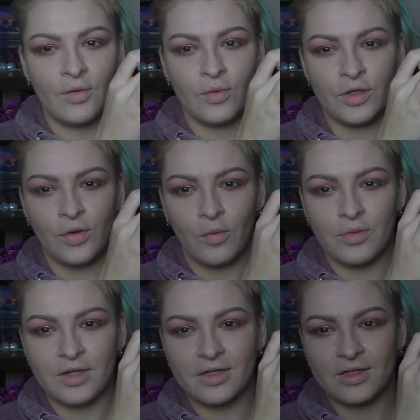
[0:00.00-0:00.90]
when you
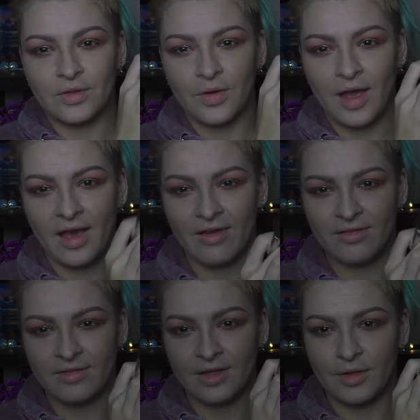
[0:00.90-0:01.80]
open it, you have
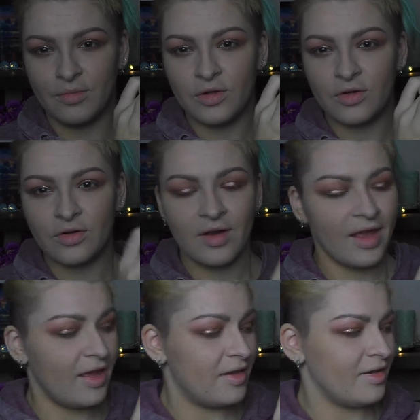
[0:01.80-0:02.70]
a mirror
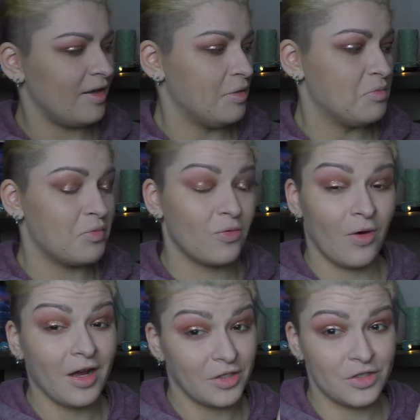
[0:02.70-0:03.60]
and a
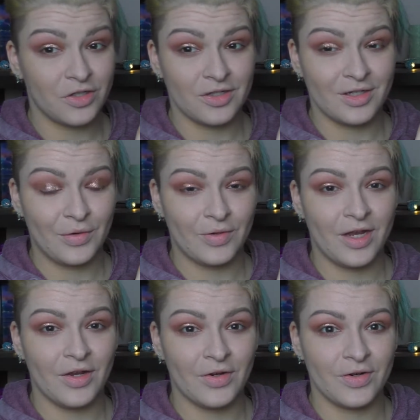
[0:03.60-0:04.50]
brush down
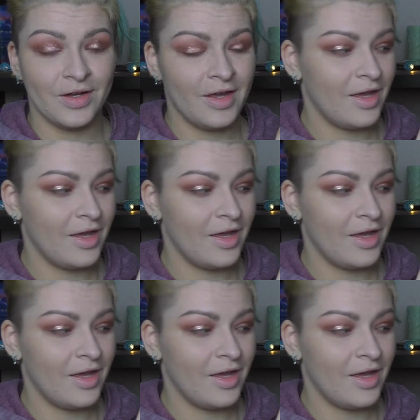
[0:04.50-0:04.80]
here.